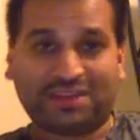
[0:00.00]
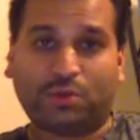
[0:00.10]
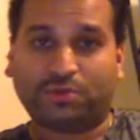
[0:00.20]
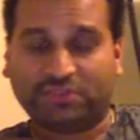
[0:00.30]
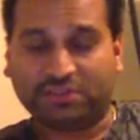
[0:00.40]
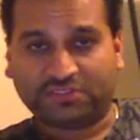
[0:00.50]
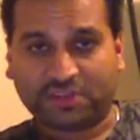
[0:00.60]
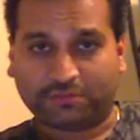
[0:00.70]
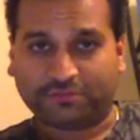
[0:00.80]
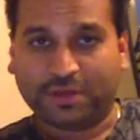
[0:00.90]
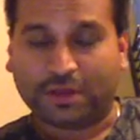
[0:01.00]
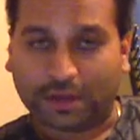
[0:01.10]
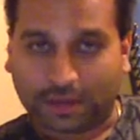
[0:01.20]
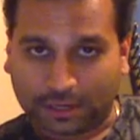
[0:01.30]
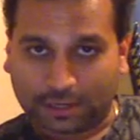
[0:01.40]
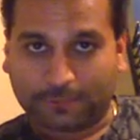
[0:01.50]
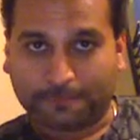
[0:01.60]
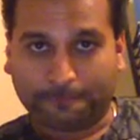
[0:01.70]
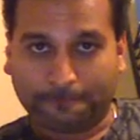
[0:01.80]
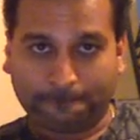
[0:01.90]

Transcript: go and see his stuff. Um,